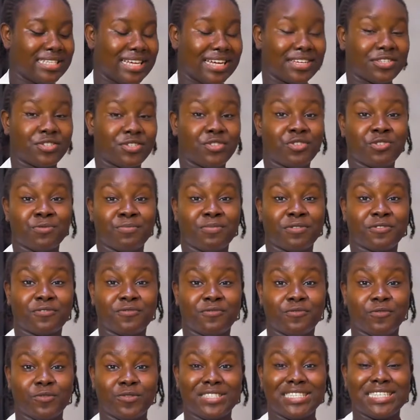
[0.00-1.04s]
are
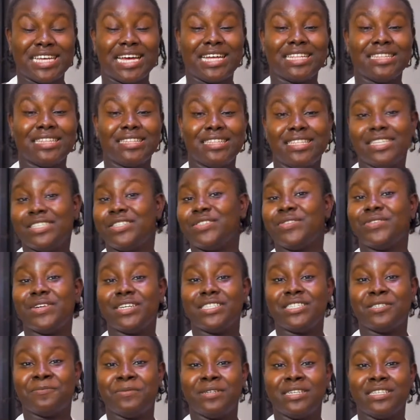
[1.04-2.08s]
superfoods, and this
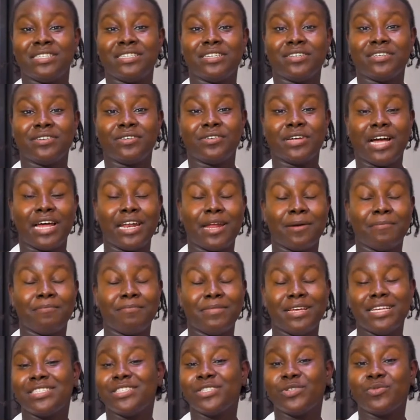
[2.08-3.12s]
recipe is an
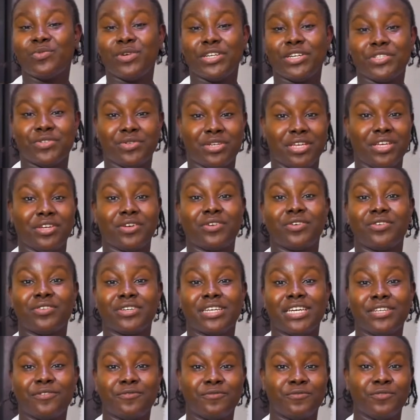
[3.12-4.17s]
amazing way to
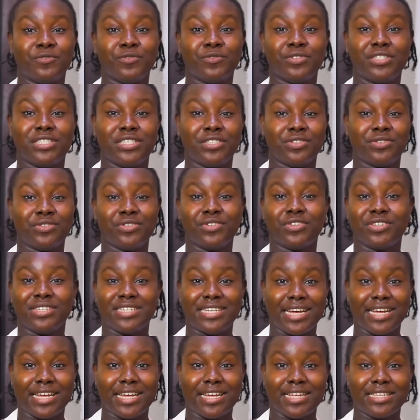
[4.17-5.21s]
inculcate fruits into your
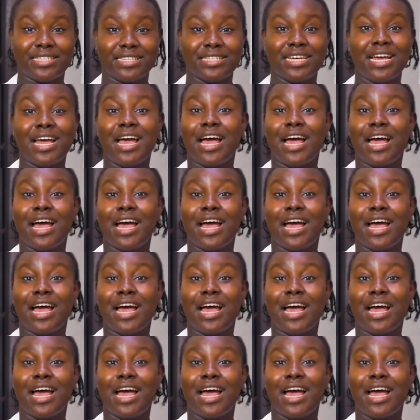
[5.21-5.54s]
diet.